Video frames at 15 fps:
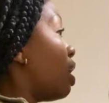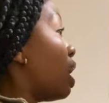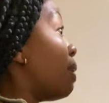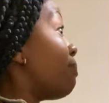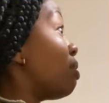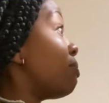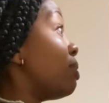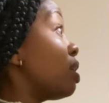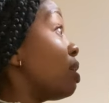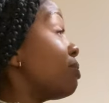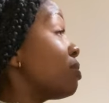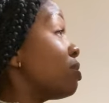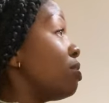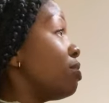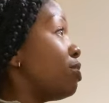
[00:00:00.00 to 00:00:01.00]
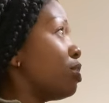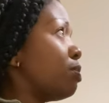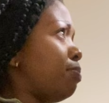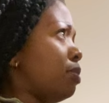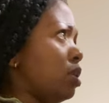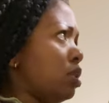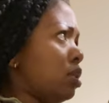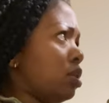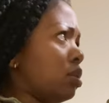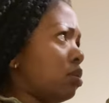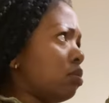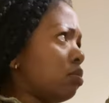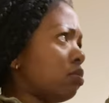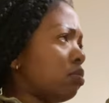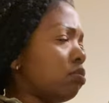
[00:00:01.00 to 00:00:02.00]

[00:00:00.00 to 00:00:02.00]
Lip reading: And my makeup still looks pretty decent.